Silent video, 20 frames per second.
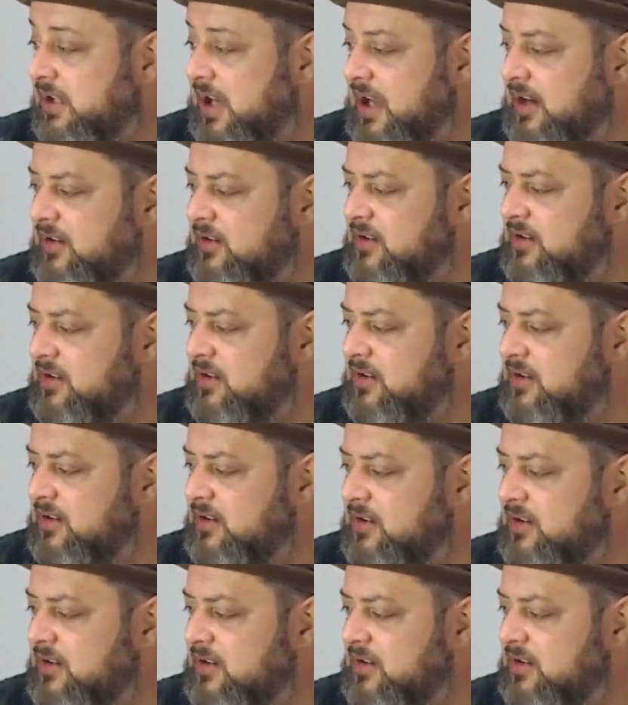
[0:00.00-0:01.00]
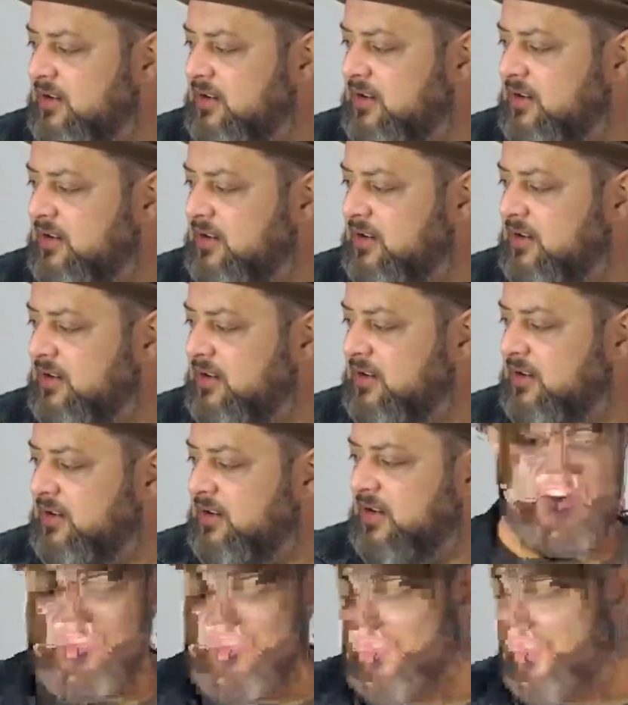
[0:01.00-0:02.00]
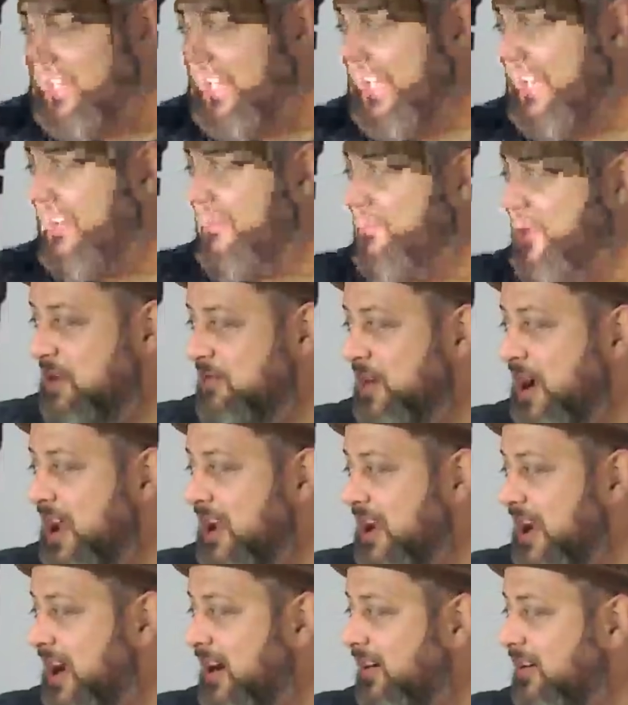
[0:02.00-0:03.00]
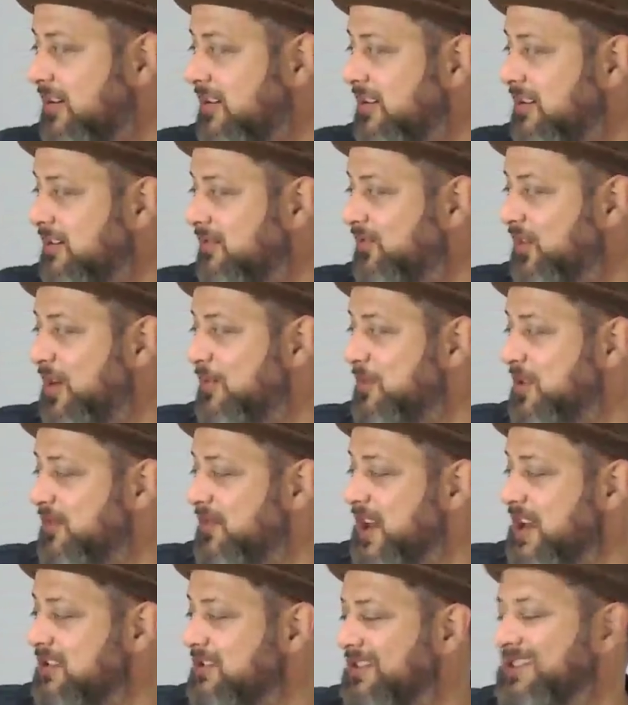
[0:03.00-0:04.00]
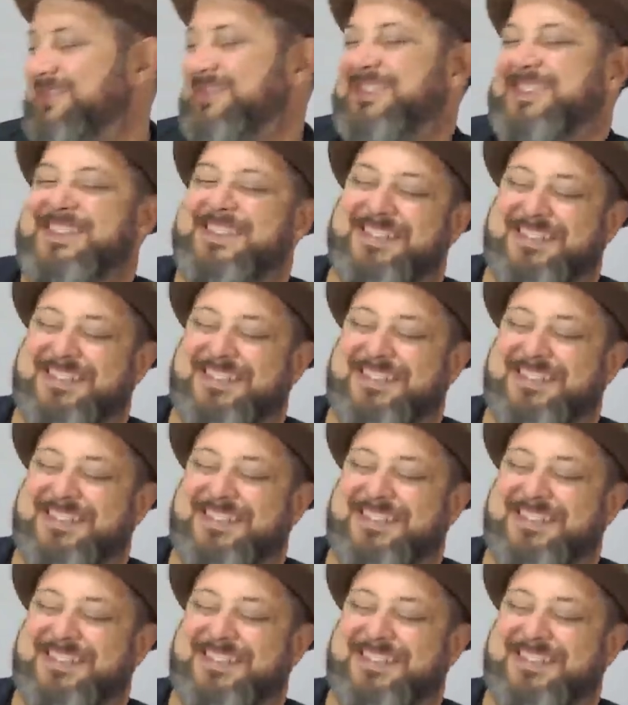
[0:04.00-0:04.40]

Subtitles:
I don't, because I know you're definitely tuning into me right now from the festival.